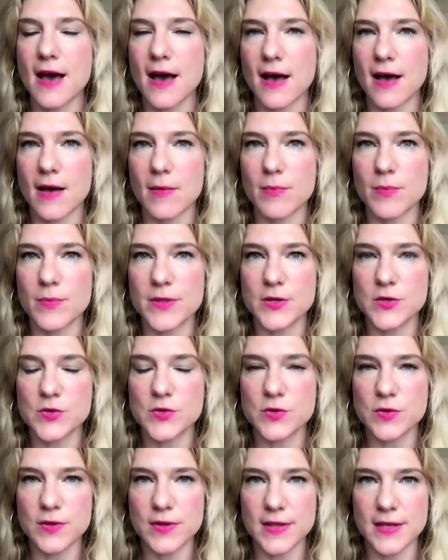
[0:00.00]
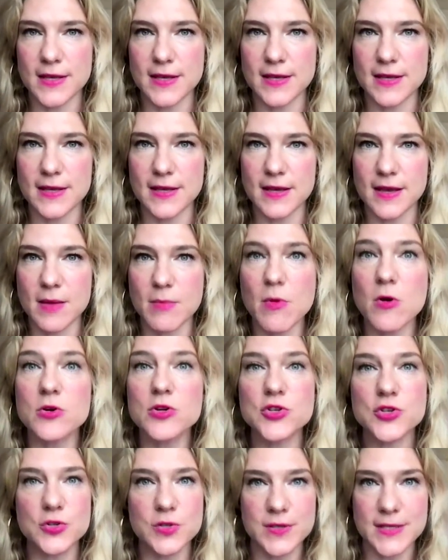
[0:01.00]
um, the the
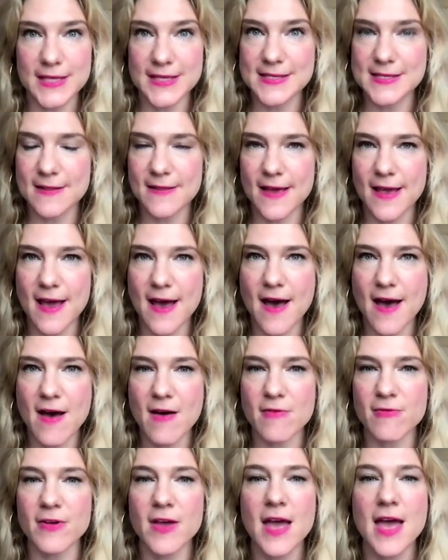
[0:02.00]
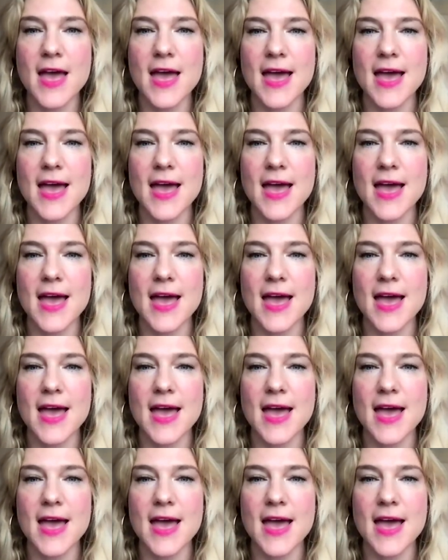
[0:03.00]
emotional needs that they have.